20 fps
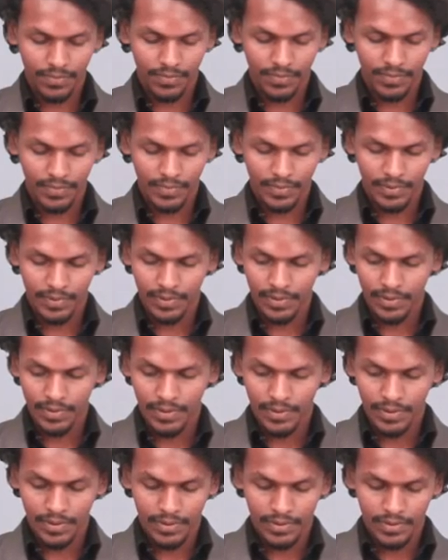
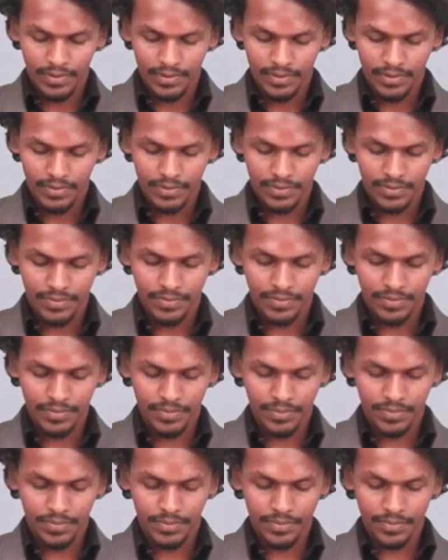
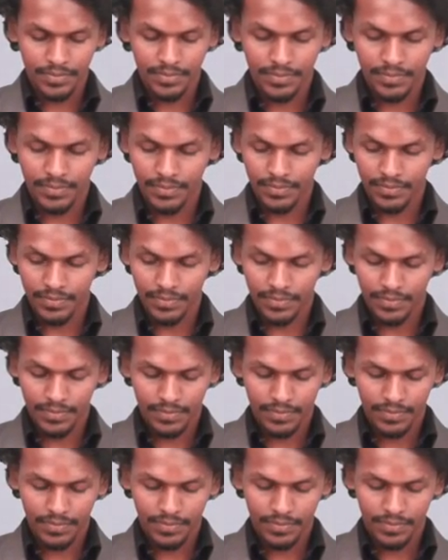
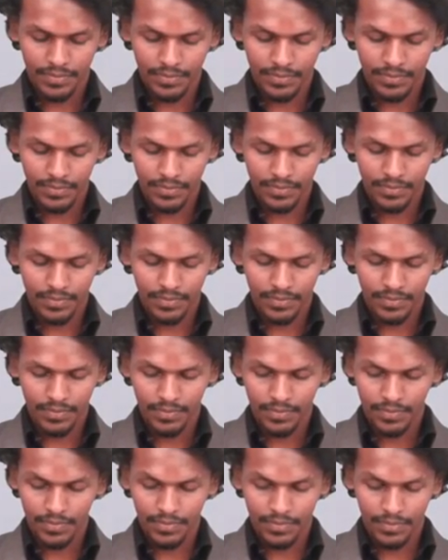
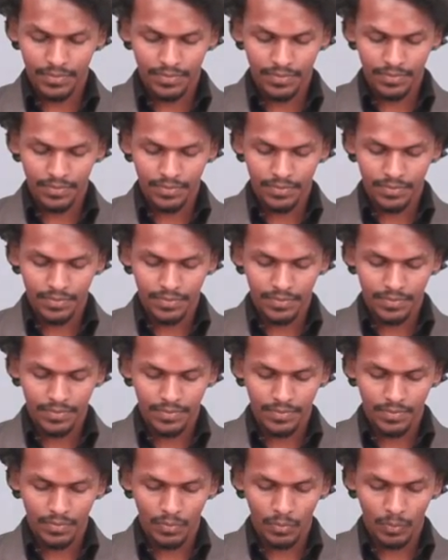
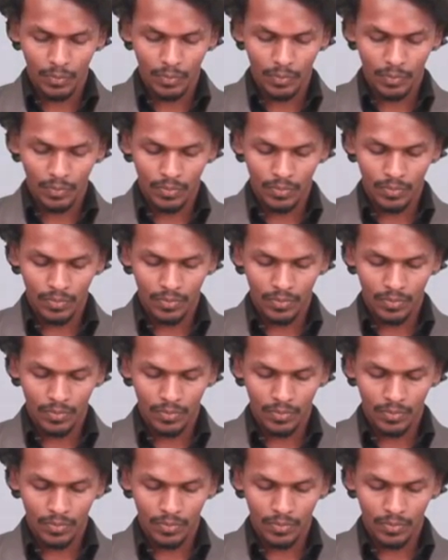[no speech]